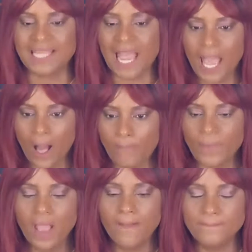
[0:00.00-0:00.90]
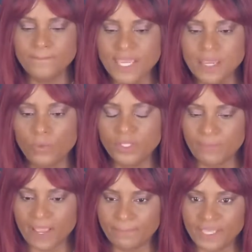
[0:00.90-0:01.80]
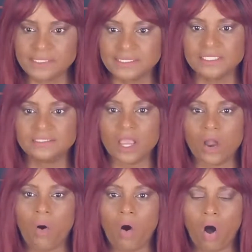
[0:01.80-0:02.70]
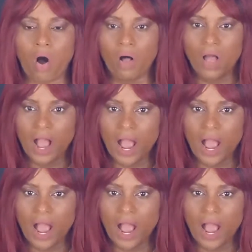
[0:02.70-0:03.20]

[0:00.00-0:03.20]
that help me with my business, they all